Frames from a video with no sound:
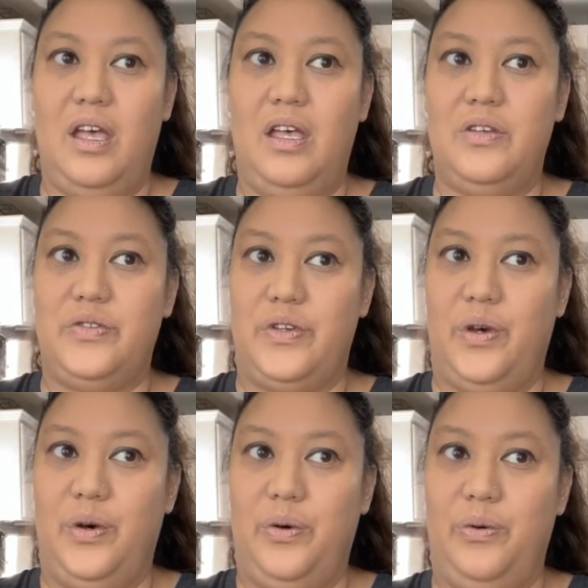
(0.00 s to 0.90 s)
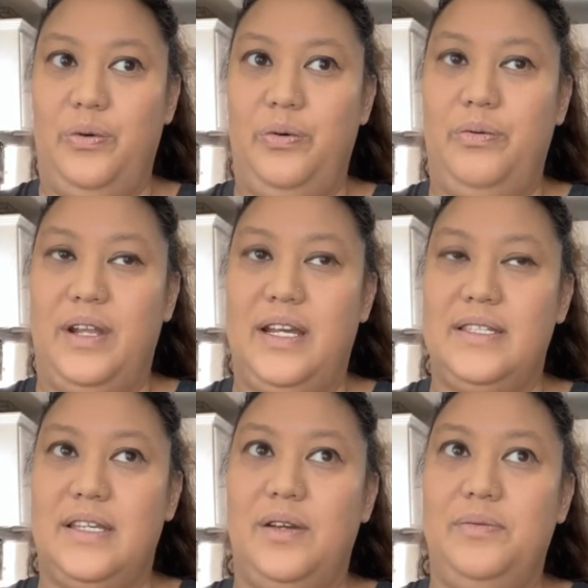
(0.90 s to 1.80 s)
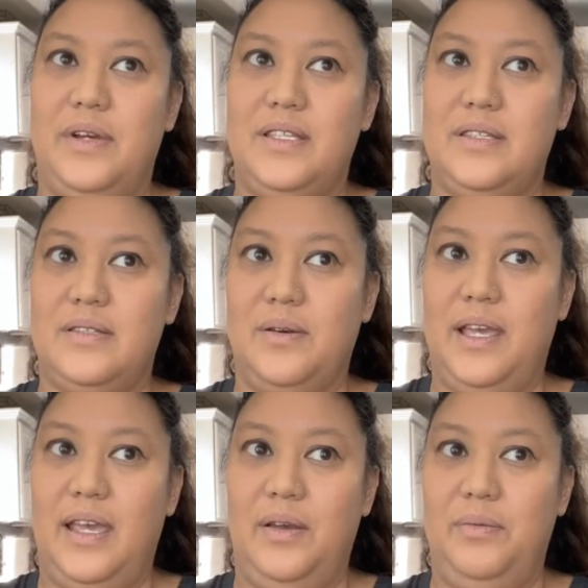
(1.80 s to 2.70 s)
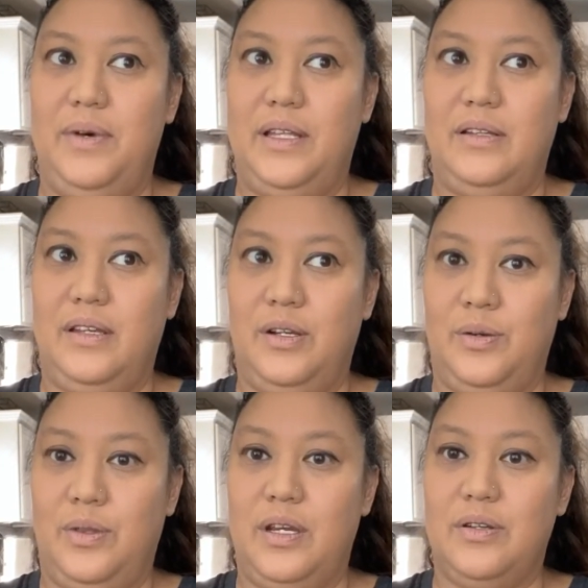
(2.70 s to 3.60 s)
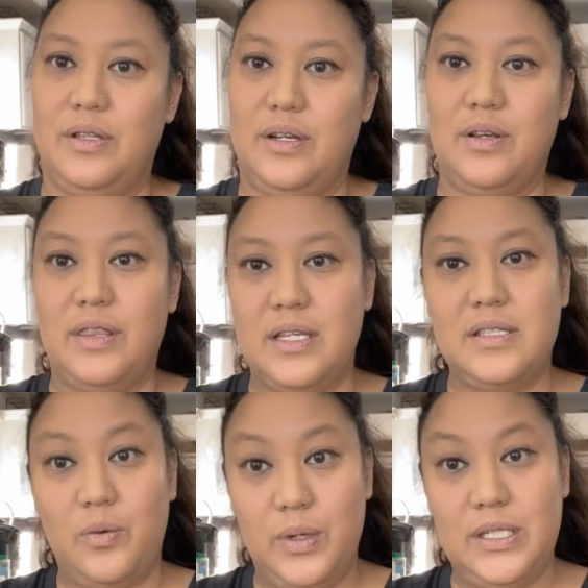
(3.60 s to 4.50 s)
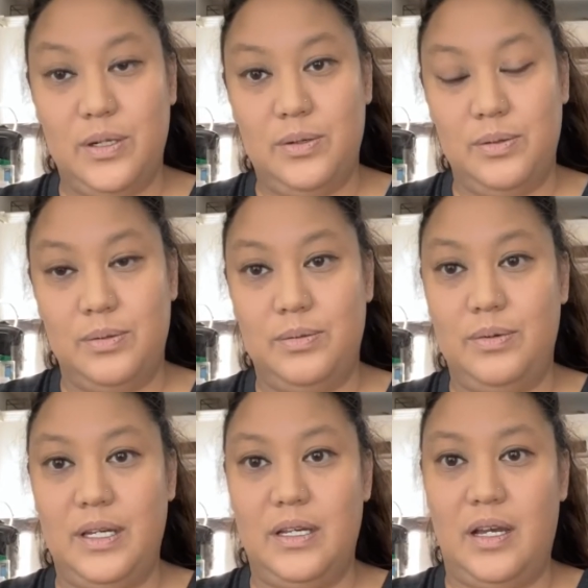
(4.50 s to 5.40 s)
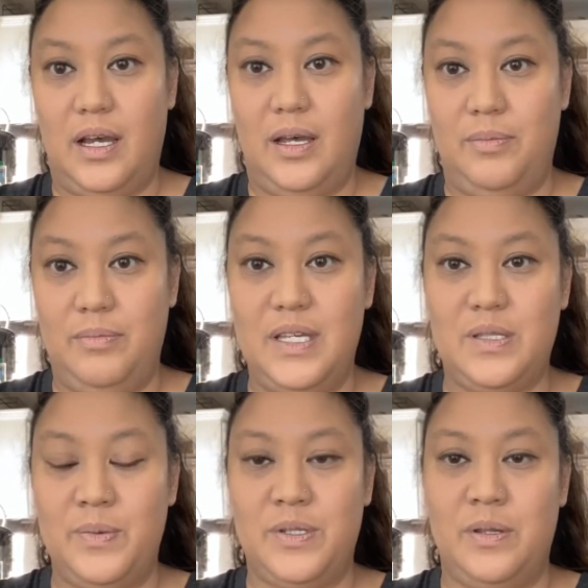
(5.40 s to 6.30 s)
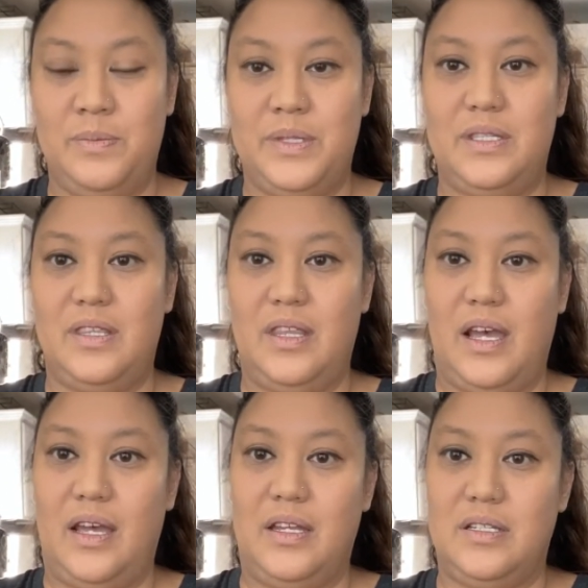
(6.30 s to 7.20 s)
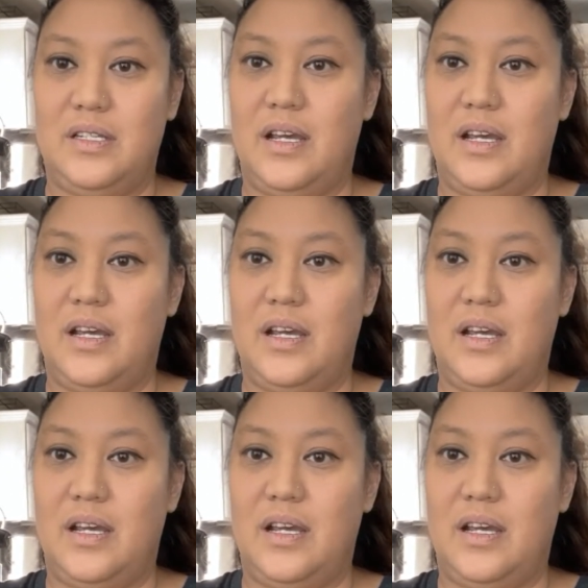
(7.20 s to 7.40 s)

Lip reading: So what I said is okay. Well, there are things that we do as Muslims that